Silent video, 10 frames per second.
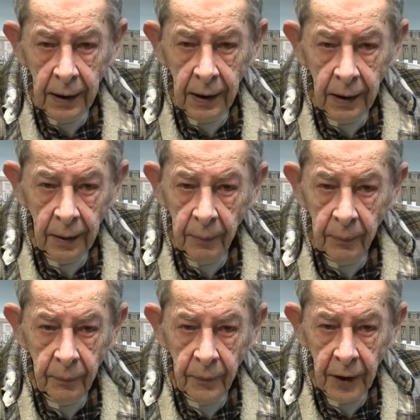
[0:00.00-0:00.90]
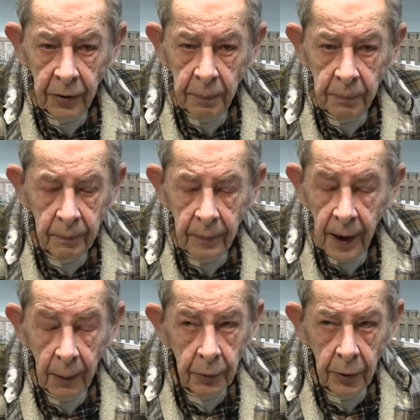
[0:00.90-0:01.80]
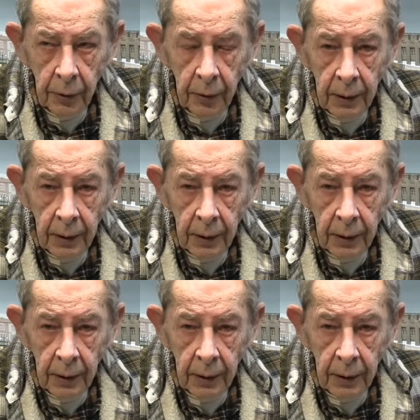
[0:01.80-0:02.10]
Um, that's absolutely,